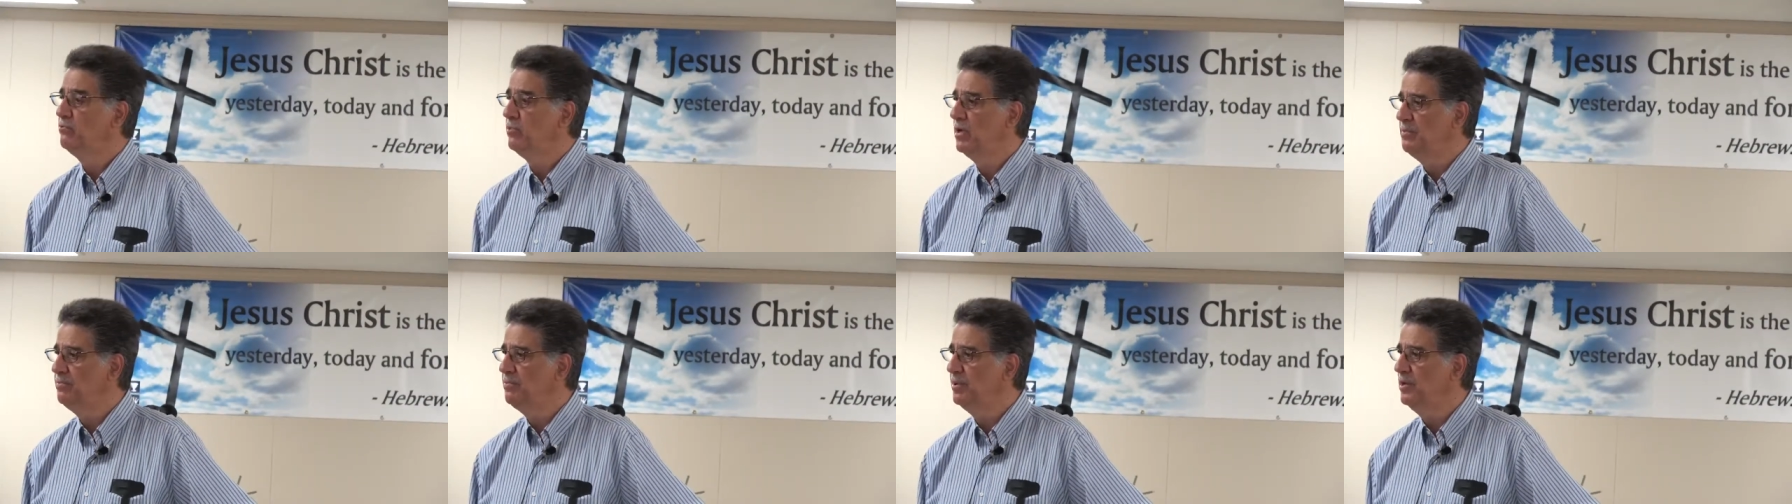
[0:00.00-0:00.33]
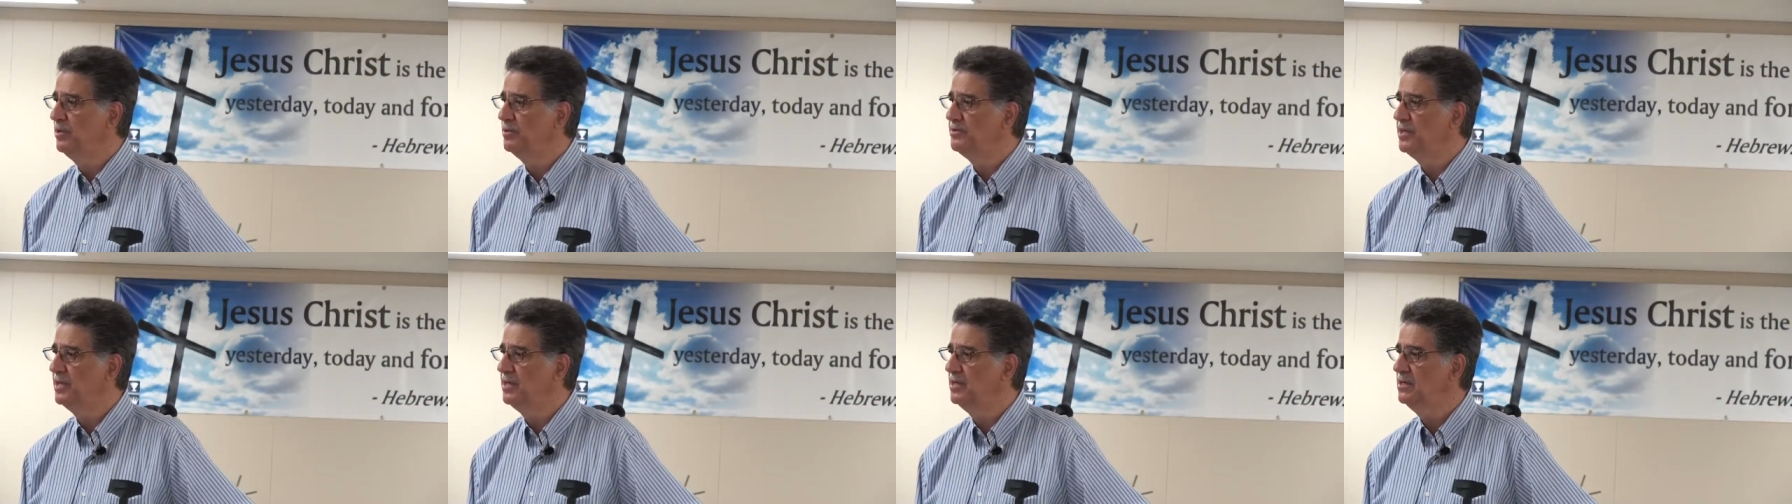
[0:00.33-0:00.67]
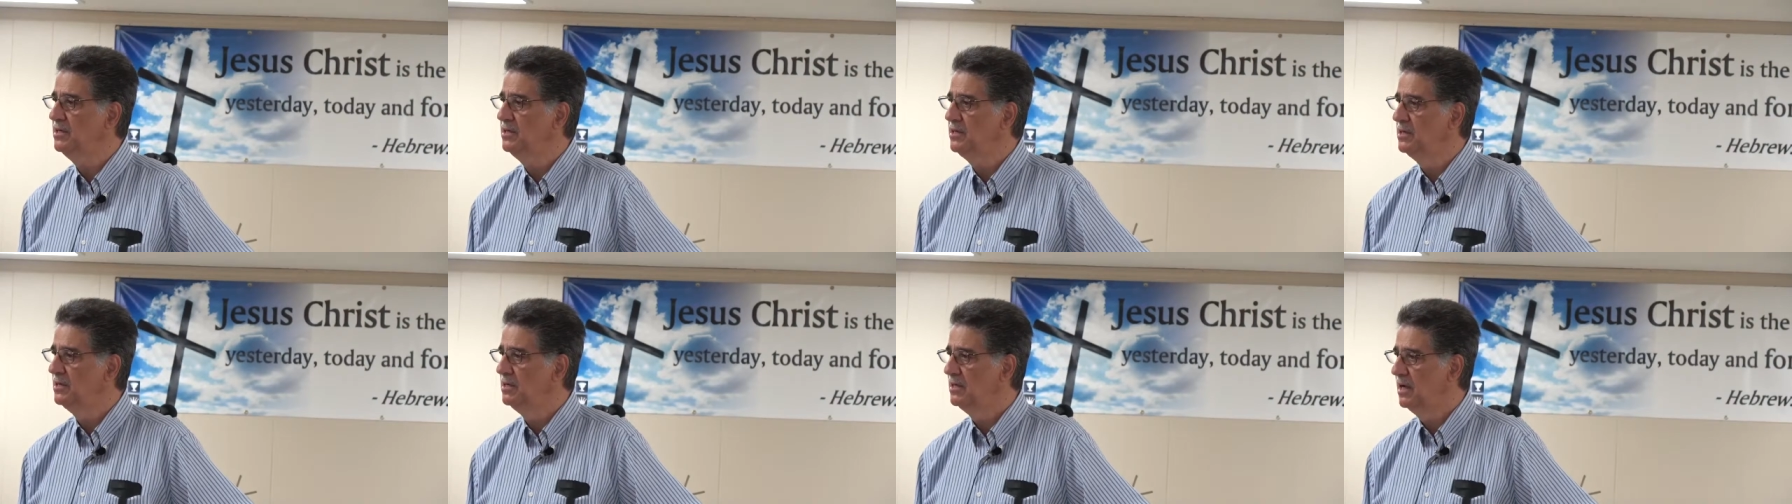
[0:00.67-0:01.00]
rebuild
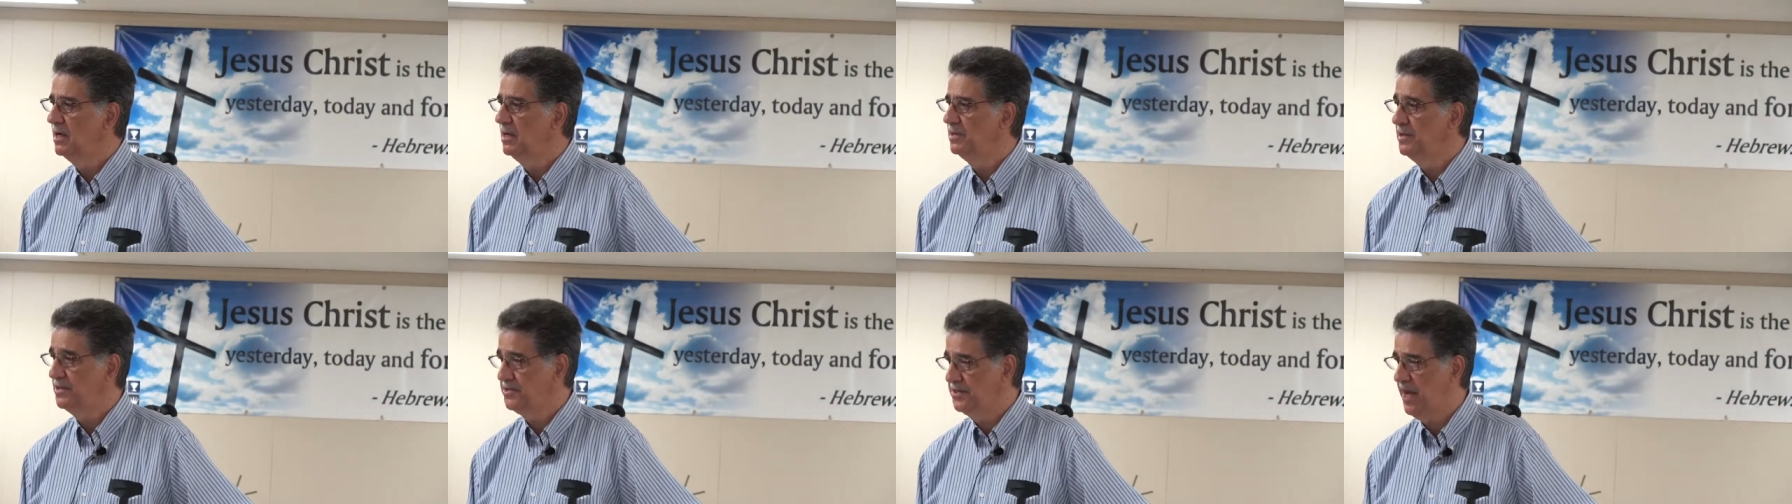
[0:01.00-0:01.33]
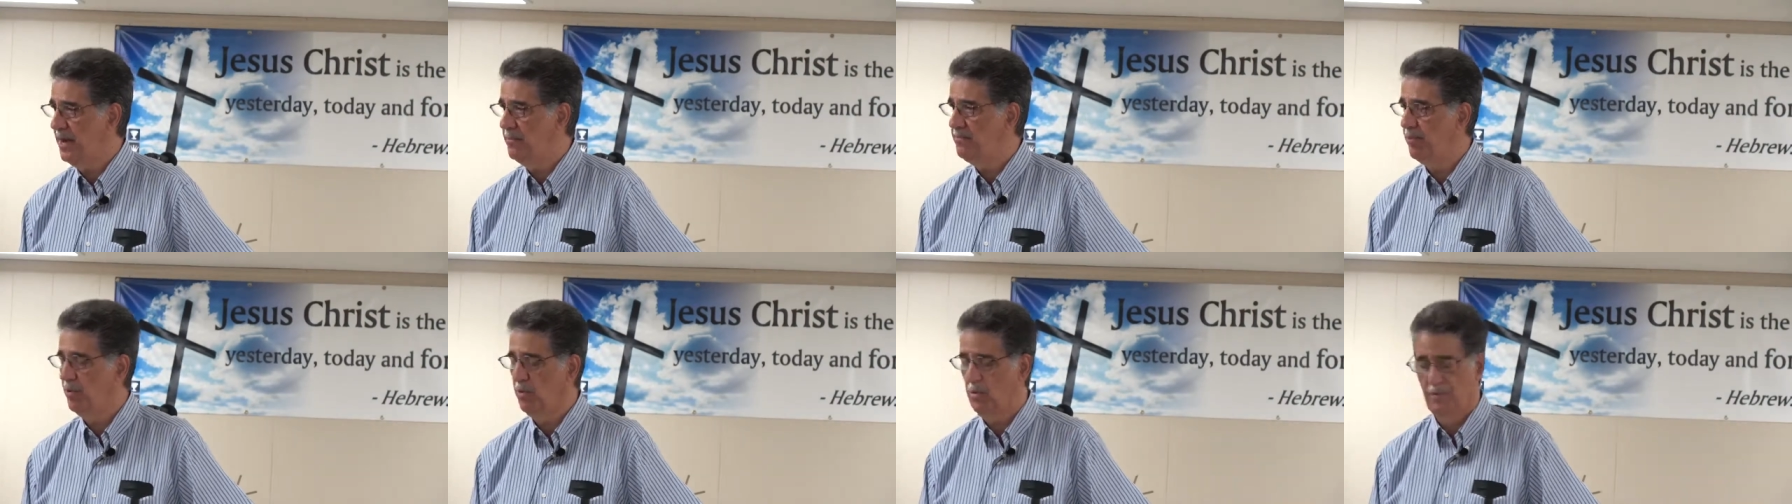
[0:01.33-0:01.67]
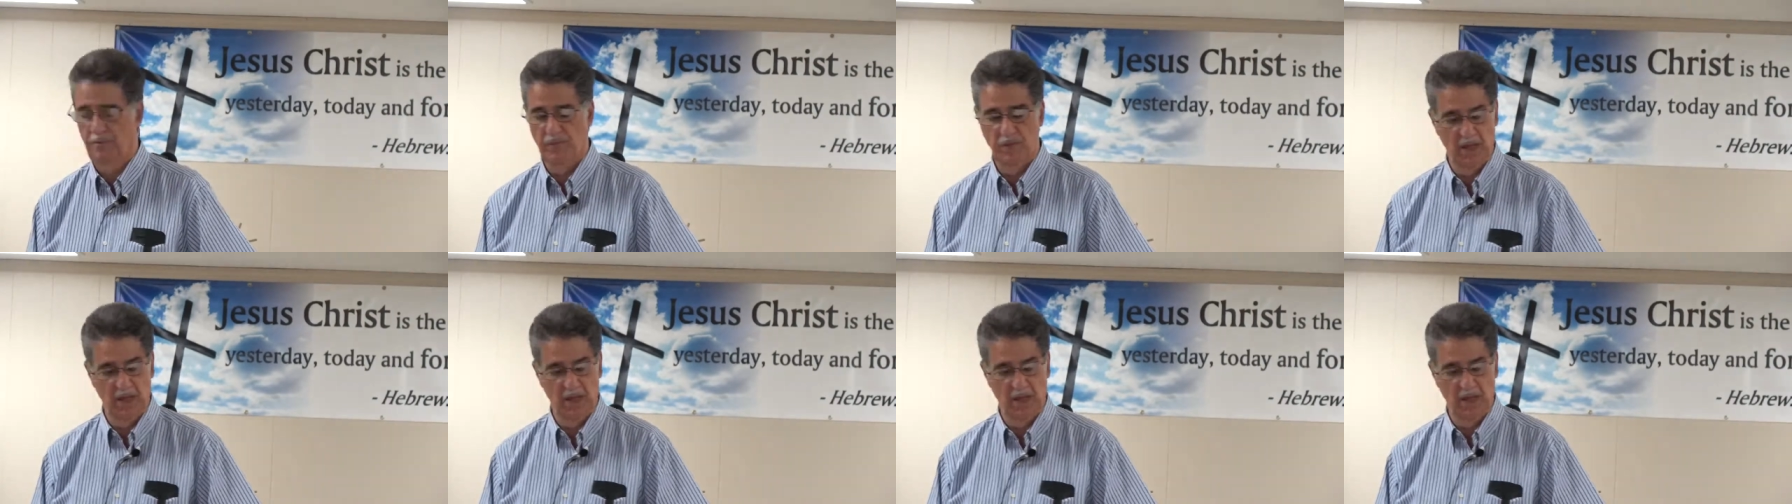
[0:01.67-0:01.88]
the, uh, the temple.